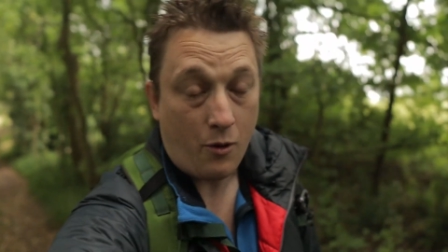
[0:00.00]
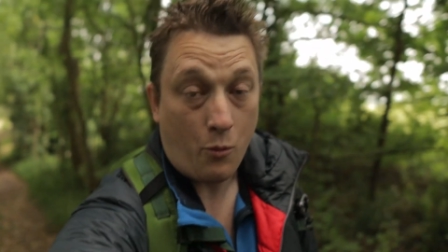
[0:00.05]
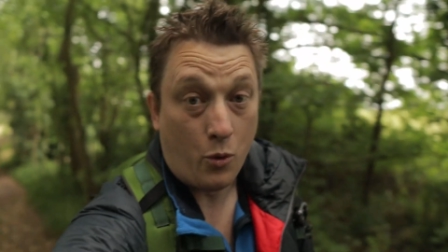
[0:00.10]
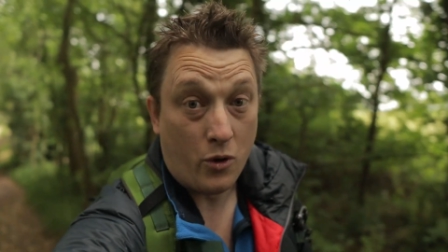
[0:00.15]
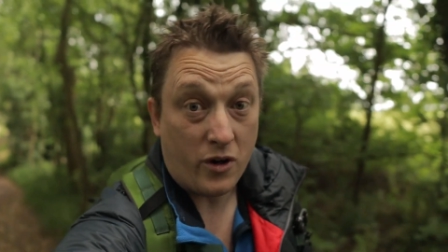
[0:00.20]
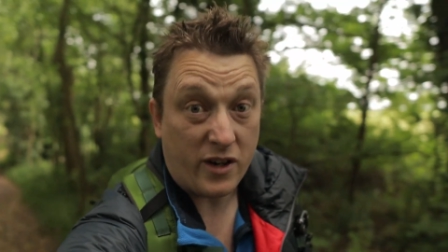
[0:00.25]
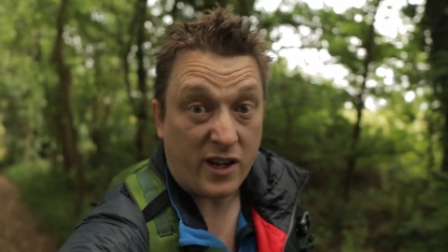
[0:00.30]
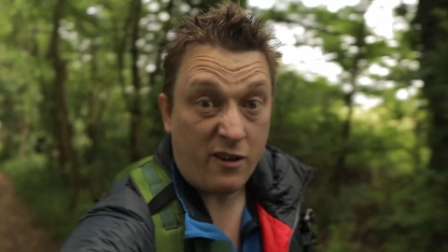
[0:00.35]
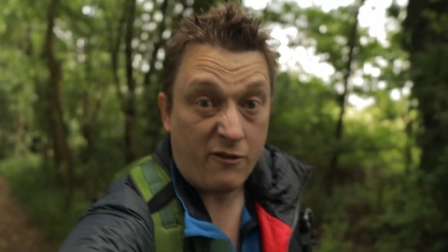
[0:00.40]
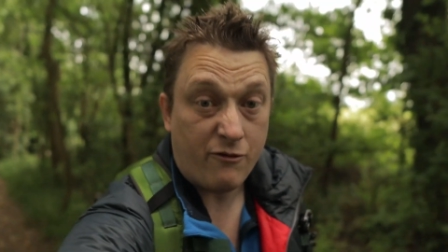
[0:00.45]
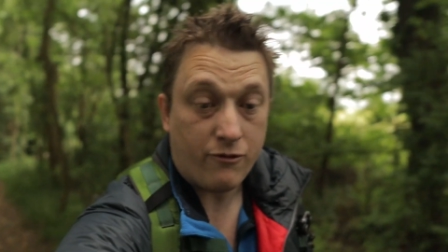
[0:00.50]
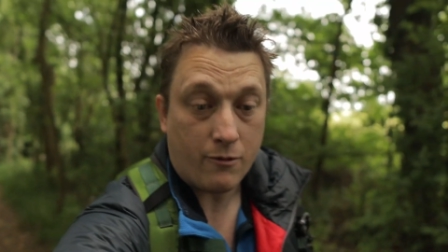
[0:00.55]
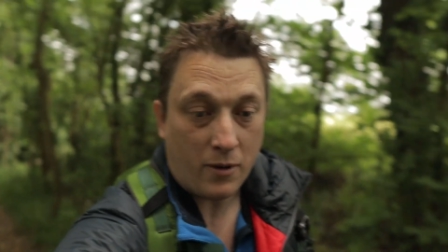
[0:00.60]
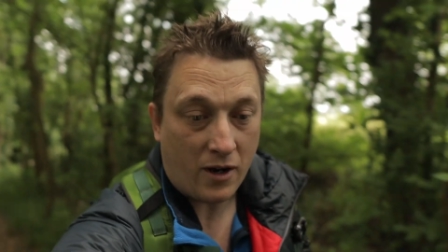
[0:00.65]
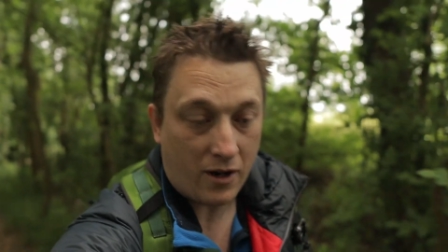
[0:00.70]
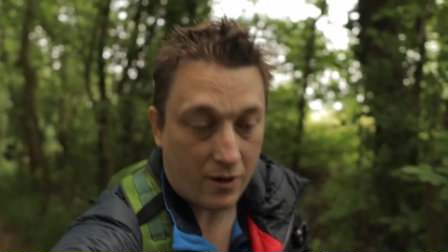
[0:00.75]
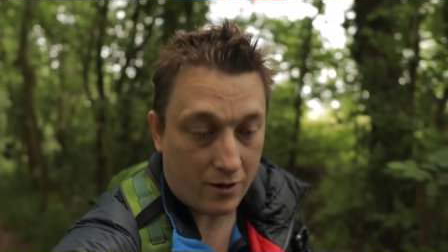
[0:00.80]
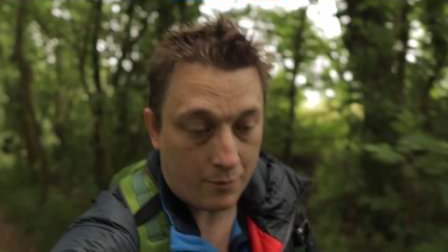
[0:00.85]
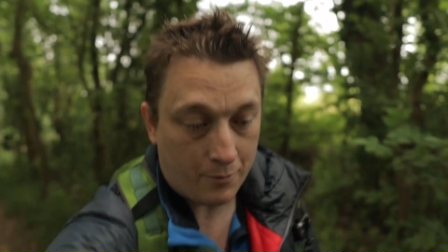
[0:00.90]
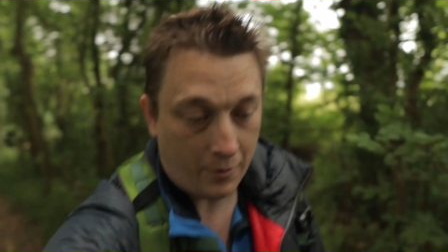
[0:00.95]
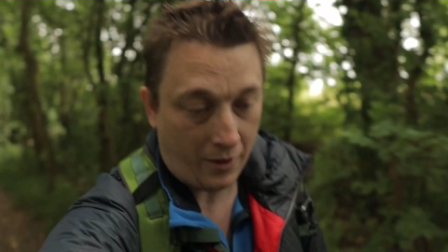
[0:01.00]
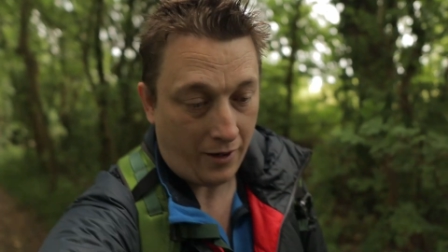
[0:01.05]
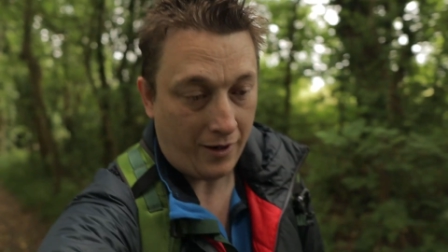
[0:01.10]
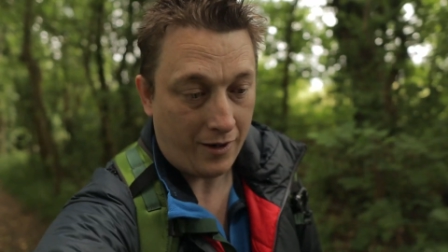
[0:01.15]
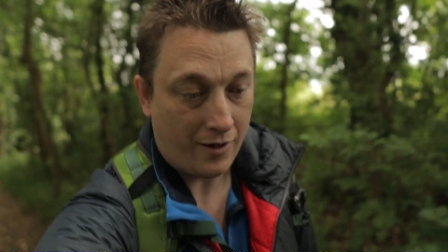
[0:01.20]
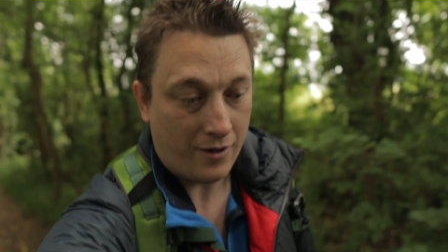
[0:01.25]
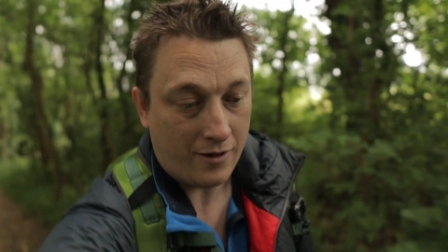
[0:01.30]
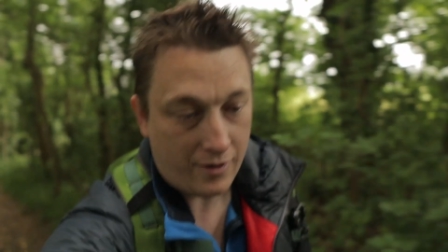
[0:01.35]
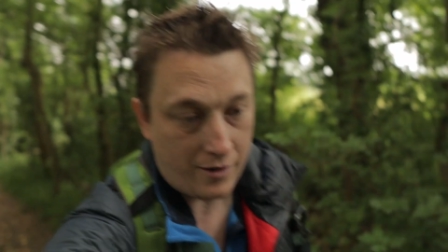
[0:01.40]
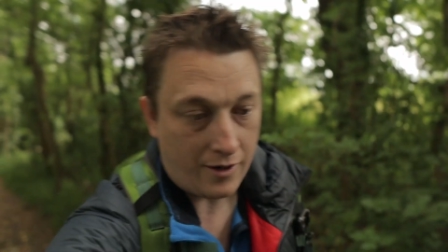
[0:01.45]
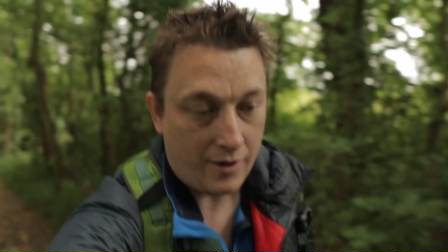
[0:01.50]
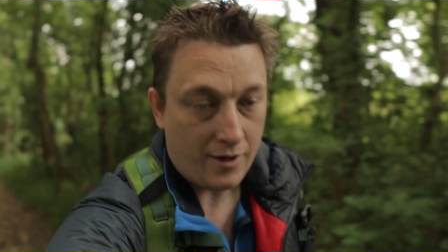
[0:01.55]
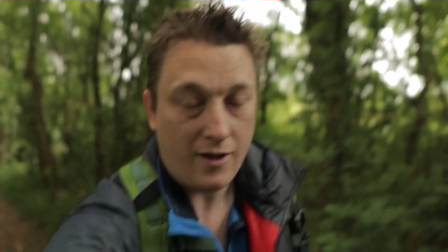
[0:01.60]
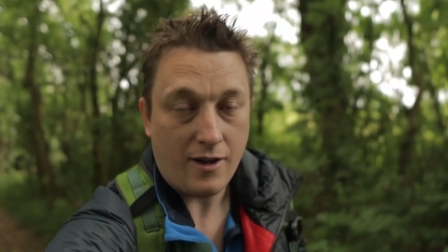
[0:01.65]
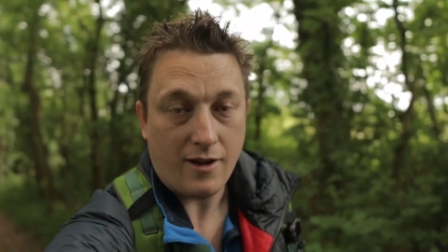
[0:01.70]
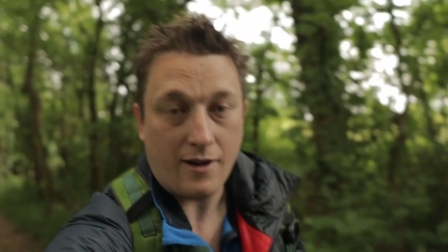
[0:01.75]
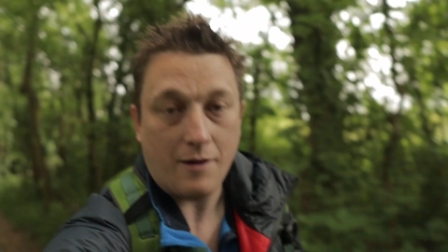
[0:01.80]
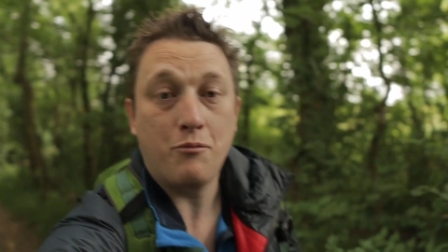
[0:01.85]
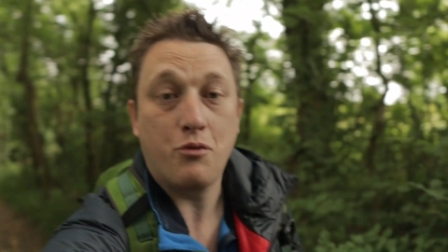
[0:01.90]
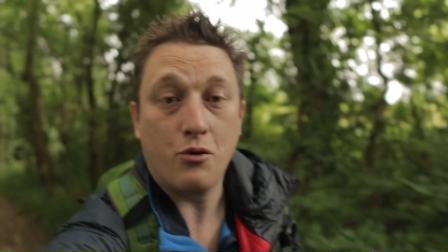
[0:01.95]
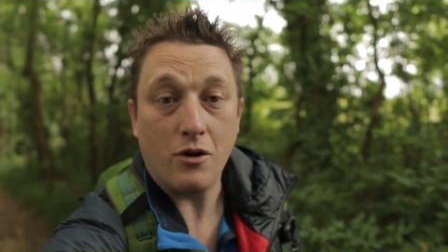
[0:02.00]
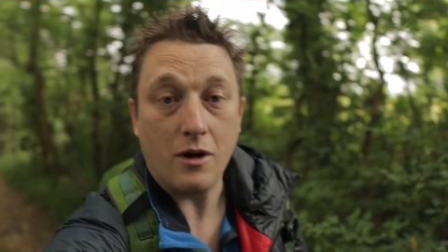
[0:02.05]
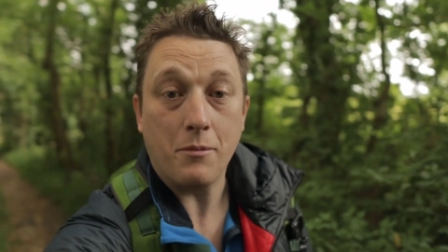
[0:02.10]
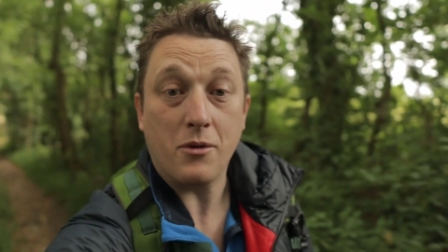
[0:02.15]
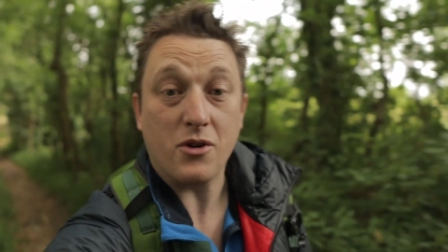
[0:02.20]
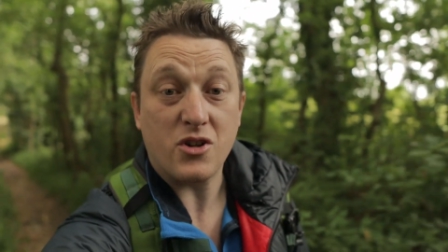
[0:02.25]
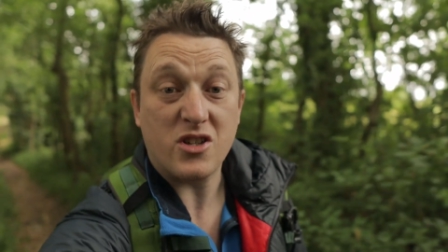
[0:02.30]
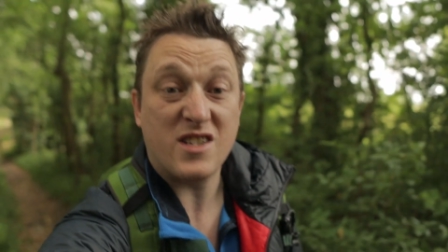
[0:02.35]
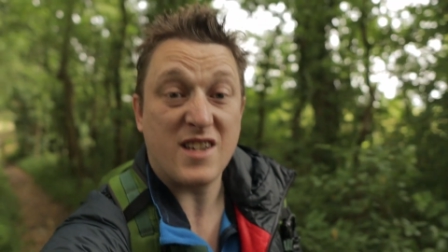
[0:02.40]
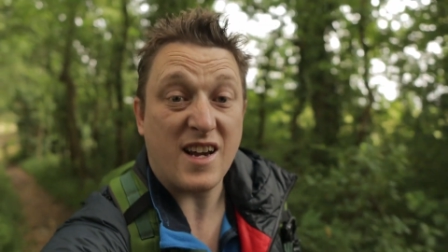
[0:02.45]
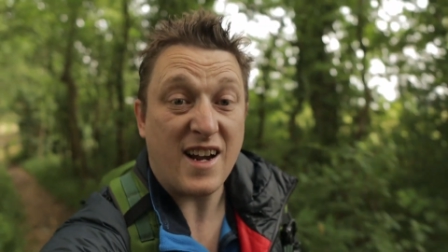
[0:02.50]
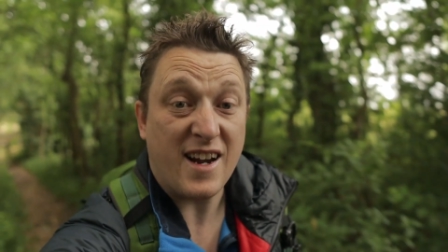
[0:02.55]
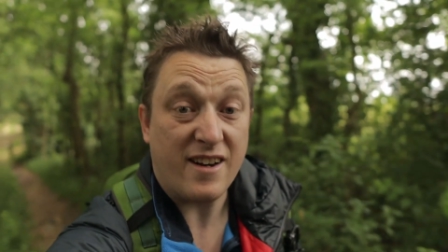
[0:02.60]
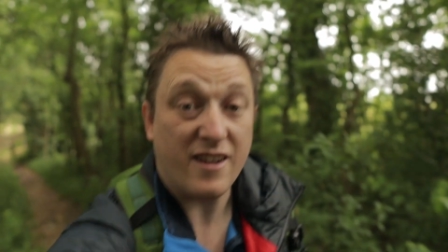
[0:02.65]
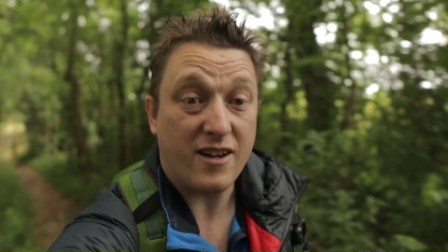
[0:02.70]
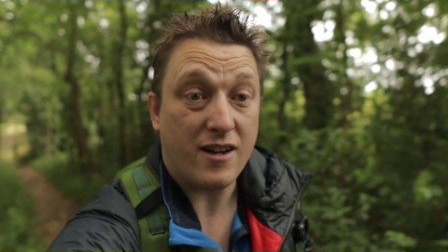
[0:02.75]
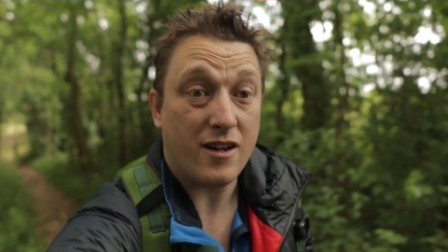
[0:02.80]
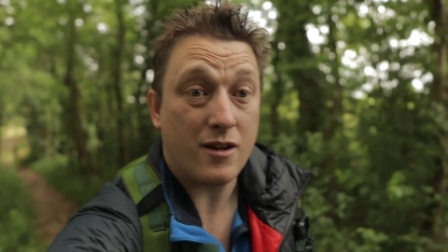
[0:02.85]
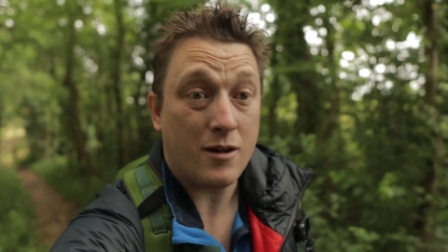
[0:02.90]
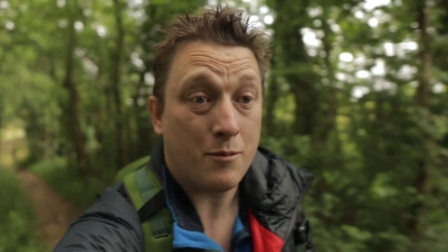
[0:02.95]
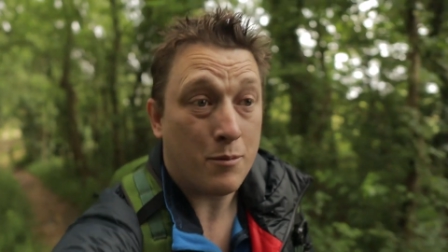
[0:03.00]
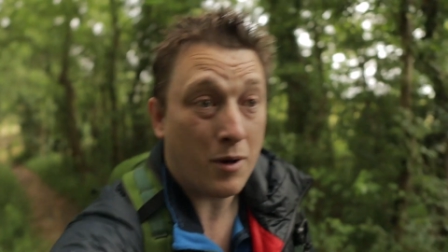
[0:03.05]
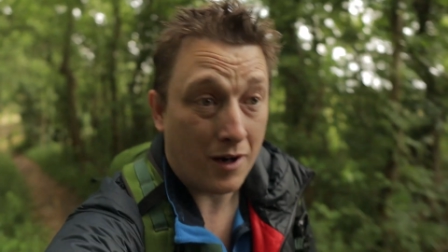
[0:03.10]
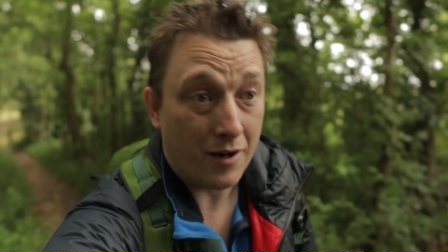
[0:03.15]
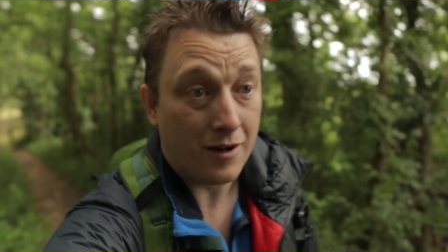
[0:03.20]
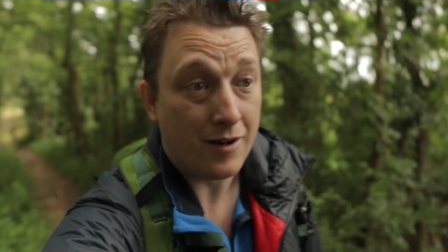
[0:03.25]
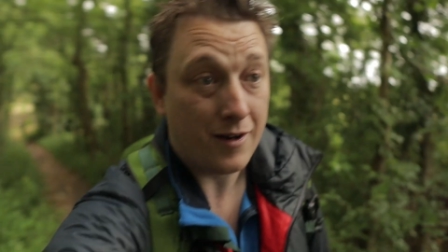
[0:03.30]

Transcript: working from home and pretty much staying at home.